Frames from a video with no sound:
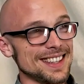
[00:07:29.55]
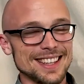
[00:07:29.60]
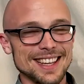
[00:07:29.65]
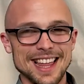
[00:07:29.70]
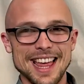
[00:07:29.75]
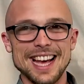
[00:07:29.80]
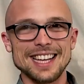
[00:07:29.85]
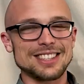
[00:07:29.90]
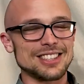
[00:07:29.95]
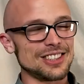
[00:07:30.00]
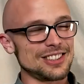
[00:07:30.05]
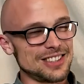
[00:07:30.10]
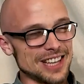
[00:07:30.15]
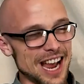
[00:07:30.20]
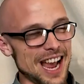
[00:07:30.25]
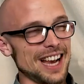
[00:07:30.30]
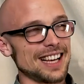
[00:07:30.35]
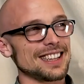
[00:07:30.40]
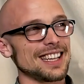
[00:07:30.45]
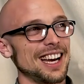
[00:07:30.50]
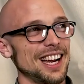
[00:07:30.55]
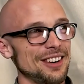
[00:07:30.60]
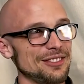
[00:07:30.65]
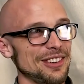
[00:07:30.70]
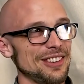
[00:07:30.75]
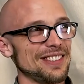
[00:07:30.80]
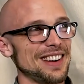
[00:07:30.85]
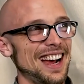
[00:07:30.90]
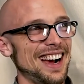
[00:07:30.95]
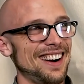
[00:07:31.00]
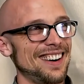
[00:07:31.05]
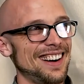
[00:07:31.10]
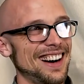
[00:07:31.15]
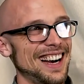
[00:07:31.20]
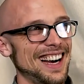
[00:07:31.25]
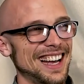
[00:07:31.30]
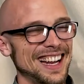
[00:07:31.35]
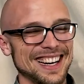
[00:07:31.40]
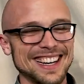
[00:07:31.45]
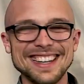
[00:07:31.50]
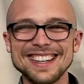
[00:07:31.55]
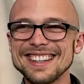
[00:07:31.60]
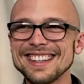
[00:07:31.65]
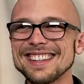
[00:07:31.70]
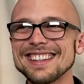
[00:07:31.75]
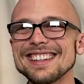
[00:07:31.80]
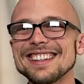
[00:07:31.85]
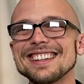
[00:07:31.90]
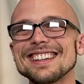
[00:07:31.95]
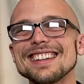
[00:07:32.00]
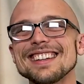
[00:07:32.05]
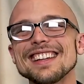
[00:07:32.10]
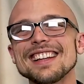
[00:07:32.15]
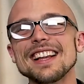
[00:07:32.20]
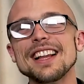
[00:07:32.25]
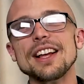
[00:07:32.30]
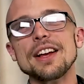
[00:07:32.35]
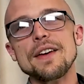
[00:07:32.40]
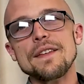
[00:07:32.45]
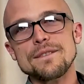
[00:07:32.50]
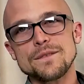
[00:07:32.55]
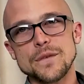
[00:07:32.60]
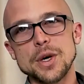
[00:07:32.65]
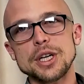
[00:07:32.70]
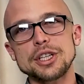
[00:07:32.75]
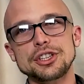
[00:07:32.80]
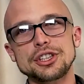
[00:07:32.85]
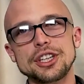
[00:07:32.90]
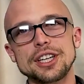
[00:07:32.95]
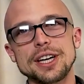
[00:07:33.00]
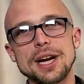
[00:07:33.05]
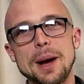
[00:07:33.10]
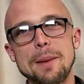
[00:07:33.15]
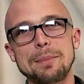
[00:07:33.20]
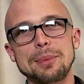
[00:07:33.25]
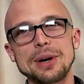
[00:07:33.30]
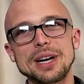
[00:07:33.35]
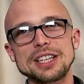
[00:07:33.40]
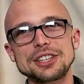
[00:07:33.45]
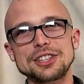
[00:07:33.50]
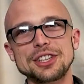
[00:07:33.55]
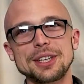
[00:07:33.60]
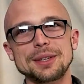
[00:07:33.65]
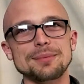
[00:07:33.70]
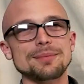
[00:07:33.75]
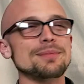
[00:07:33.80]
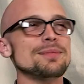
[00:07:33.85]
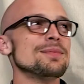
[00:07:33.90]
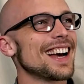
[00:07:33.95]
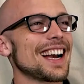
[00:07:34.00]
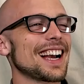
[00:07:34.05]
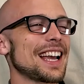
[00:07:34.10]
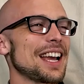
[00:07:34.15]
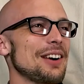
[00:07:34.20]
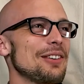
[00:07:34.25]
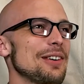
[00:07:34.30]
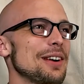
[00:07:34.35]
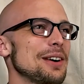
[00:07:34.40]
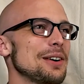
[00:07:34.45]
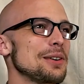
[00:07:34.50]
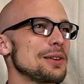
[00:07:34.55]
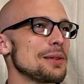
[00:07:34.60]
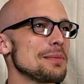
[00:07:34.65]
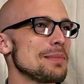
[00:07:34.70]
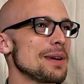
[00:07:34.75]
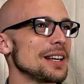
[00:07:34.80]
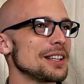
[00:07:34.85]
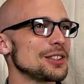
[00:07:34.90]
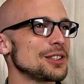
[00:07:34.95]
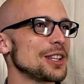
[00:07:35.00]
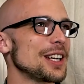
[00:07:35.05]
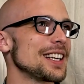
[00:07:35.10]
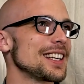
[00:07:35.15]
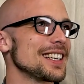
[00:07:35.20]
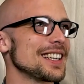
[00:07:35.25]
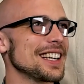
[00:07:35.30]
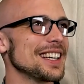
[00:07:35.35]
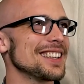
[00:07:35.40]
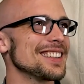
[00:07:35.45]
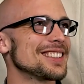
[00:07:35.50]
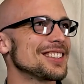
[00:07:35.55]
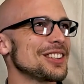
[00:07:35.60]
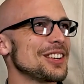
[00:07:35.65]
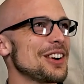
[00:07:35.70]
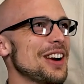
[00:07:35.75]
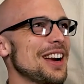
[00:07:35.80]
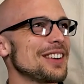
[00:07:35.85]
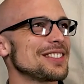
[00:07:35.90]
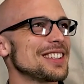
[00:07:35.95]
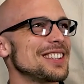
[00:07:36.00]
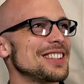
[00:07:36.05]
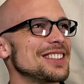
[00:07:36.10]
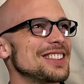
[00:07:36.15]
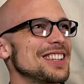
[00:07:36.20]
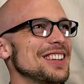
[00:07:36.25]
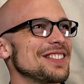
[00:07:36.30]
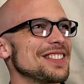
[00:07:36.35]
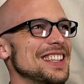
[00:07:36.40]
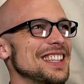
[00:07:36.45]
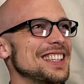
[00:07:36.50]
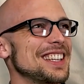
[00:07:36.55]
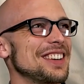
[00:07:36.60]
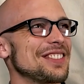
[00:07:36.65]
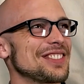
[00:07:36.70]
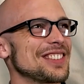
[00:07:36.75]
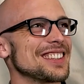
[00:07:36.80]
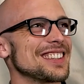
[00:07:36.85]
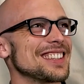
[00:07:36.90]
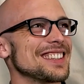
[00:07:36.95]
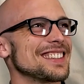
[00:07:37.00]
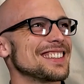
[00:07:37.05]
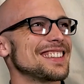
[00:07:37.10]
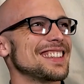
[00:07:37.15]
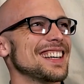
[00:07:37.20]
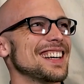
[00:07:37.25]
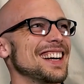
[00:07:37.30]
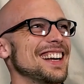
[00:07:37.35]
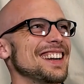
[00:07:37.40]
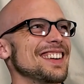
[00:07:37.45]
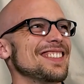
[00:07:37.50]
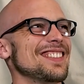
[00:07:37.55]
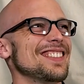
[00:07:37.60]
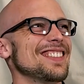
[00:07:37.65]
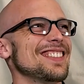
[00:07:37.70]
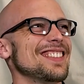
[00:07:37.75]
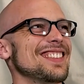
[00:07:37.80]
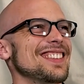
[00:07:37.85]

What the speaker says: That's our tagline from now on. Free shit and I'll preach it. I kind of want to do the butt shake again, so you have to do something different this time.